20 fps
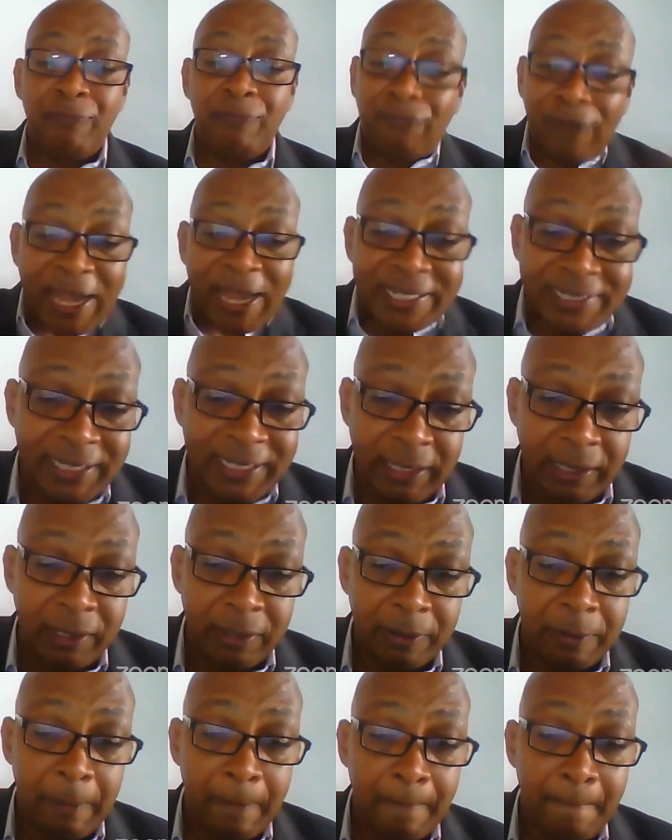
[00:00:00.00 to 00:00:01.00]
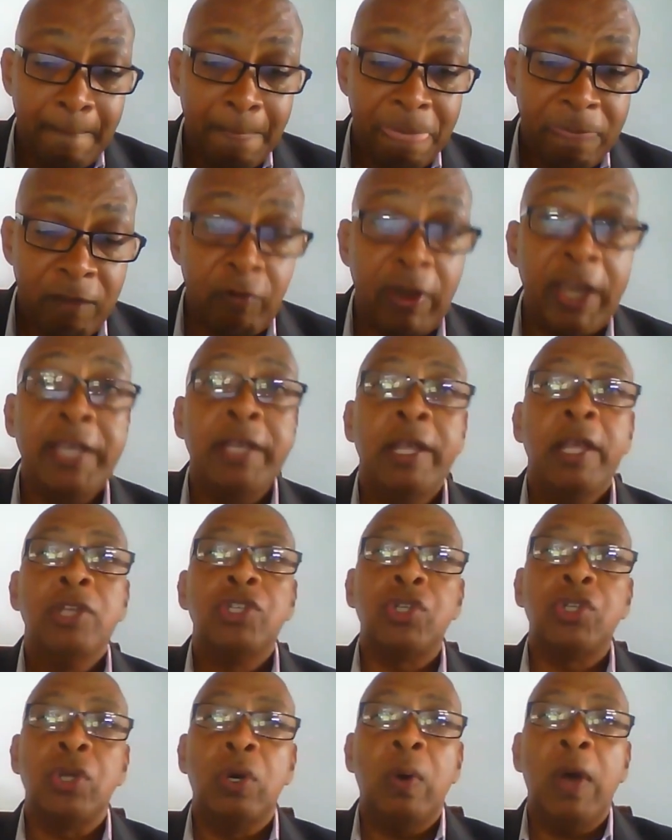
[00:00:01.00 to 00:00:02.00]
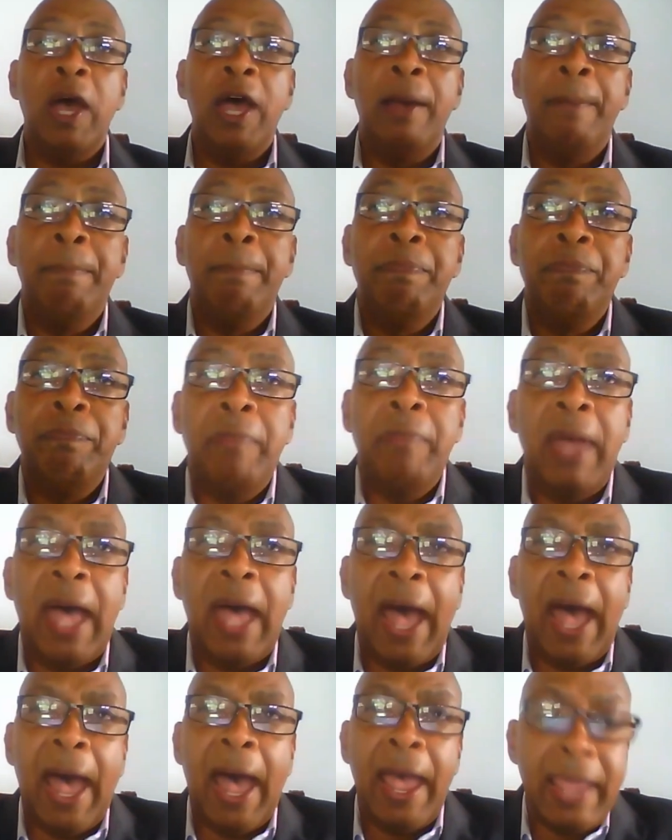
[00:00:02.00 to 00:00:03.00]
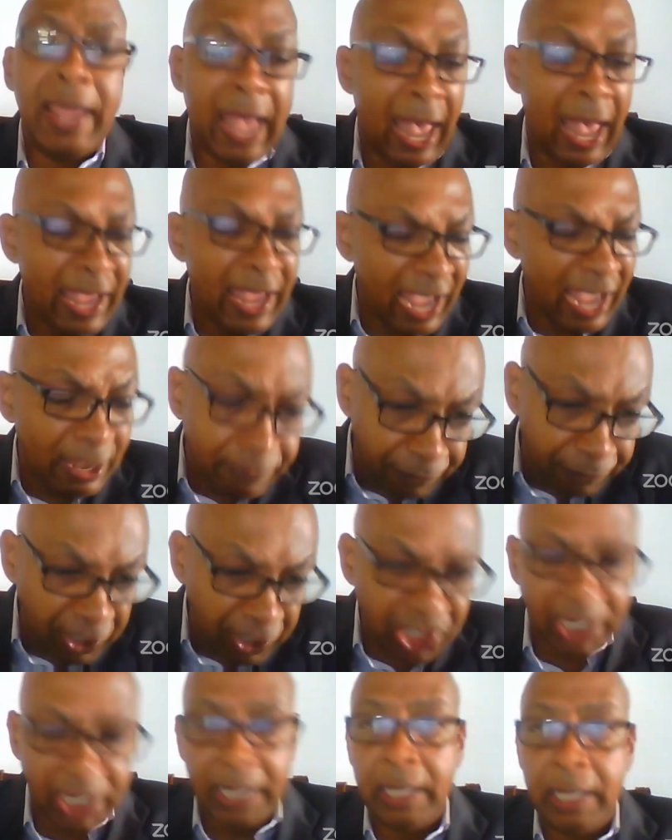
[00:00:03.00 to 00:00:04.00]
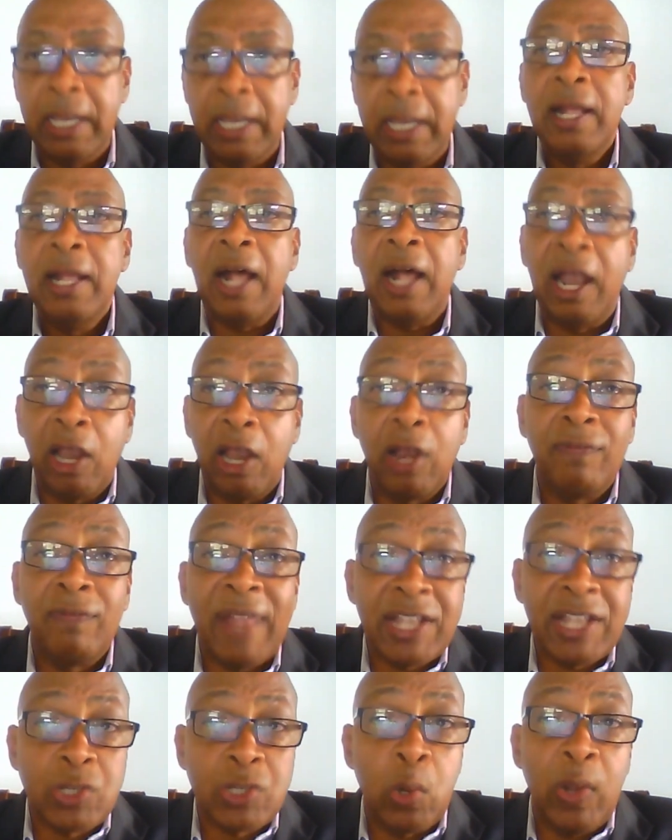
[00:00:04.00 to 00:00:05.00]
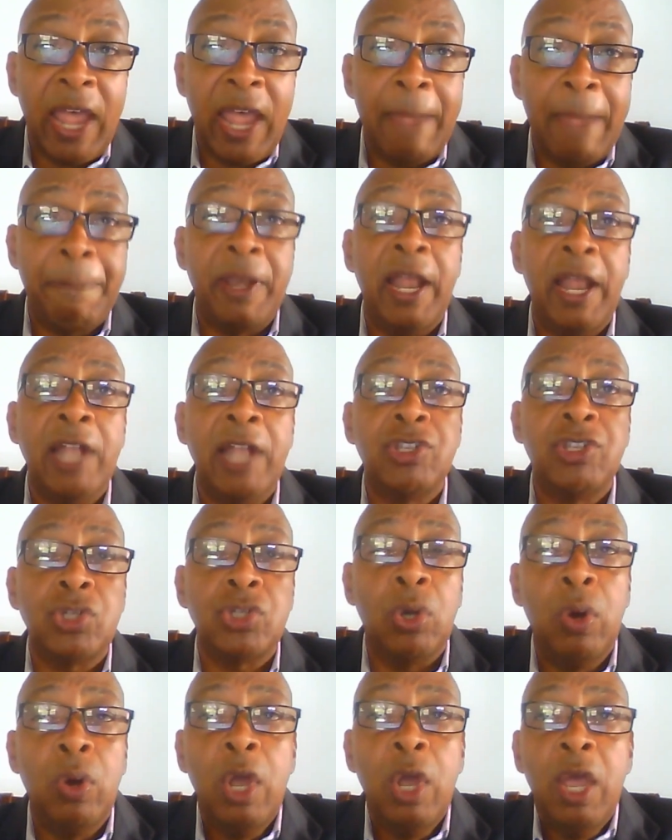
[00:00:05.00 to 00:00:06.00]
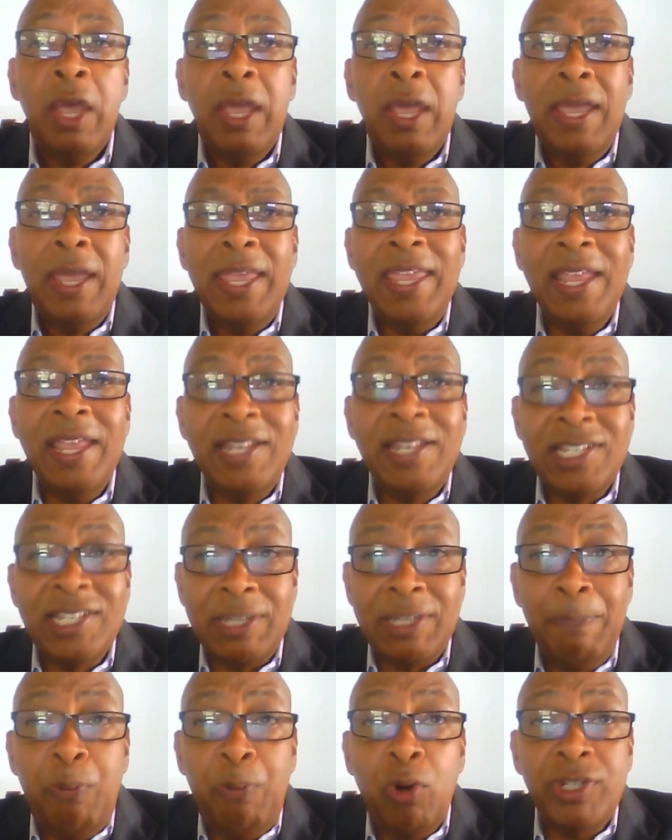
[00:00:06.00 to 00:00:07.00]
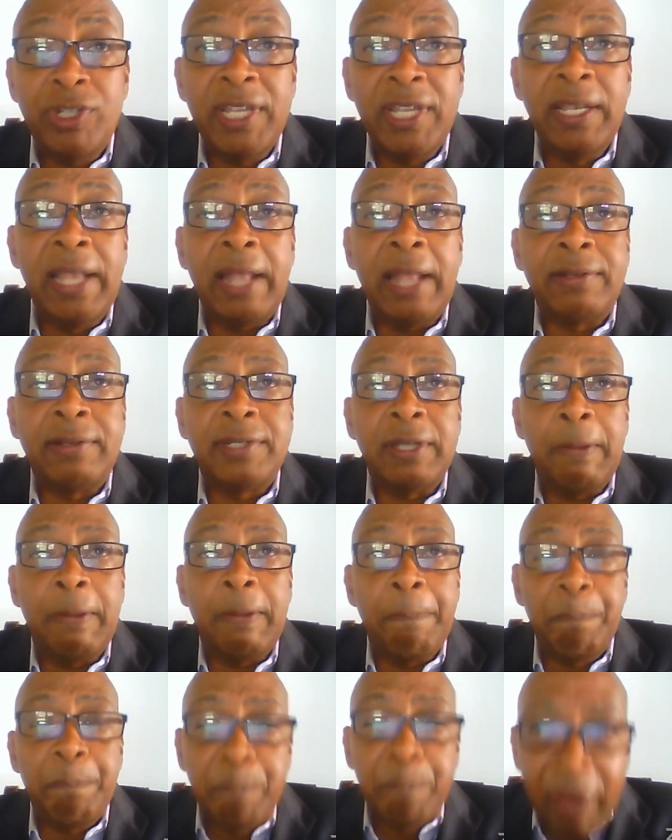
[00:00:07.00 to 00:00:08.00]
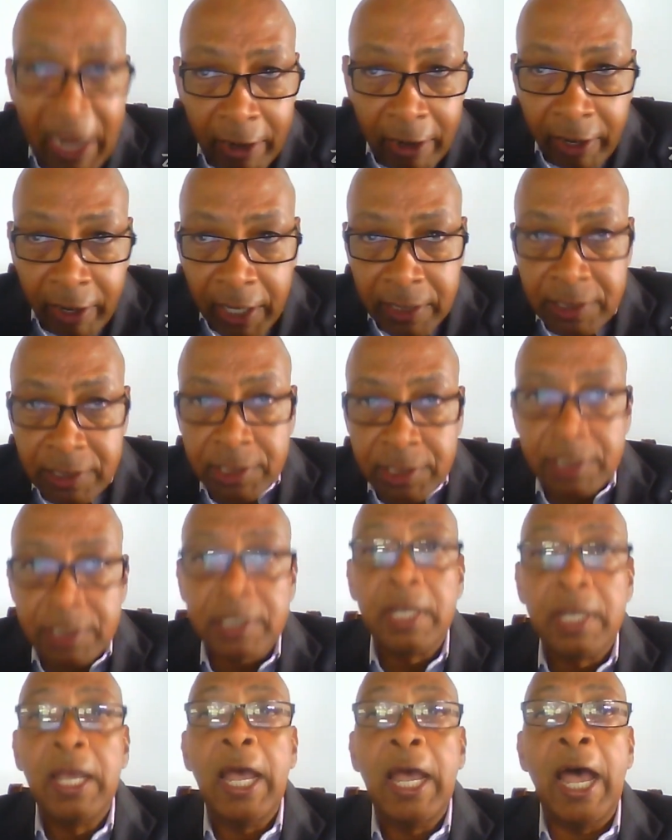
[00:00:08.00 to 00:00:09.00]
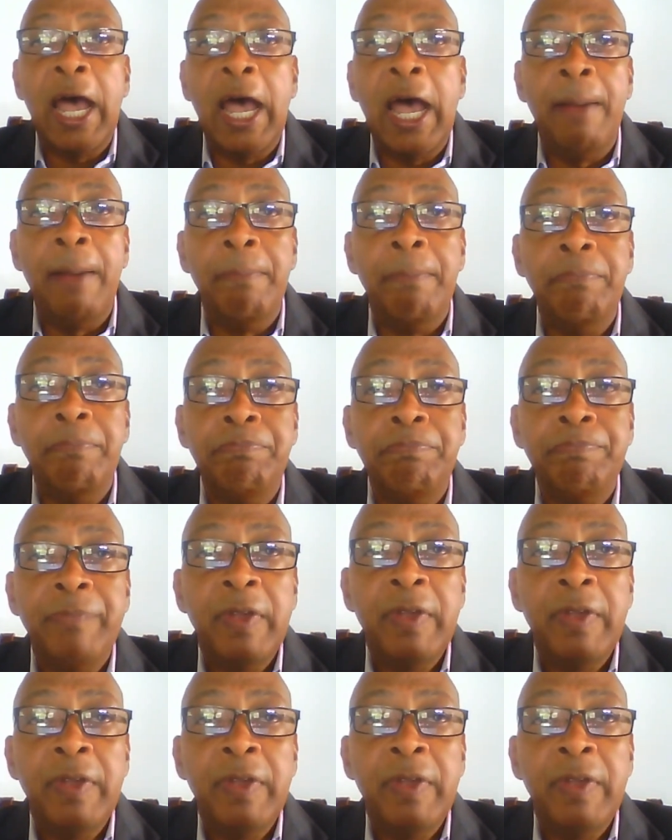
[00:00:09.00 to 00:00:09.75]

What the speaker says: fighting, right? So I envision a lot of that's going to happen. And so it is important that parents, I'm